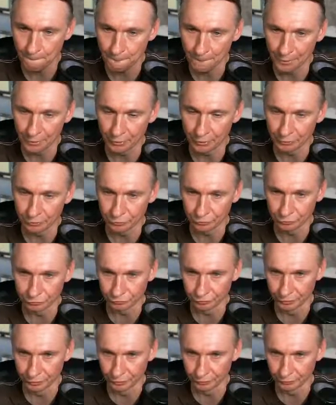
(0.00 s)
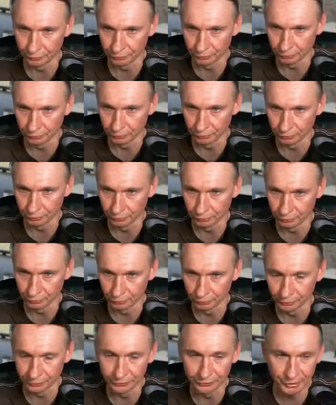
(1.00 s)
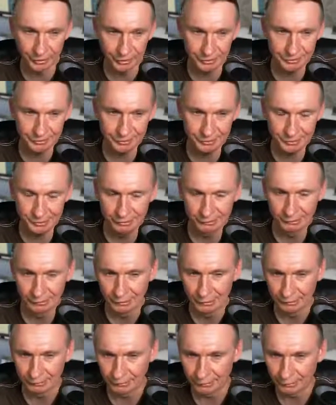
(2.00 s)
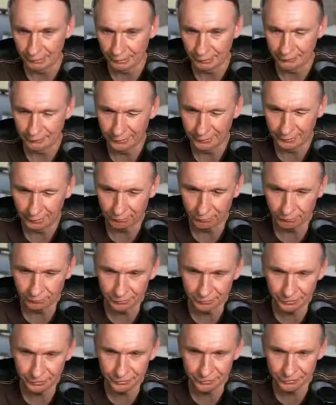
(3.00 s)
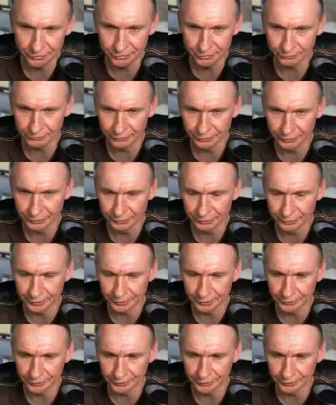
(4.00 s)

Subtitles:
configure all the things that I think are necessary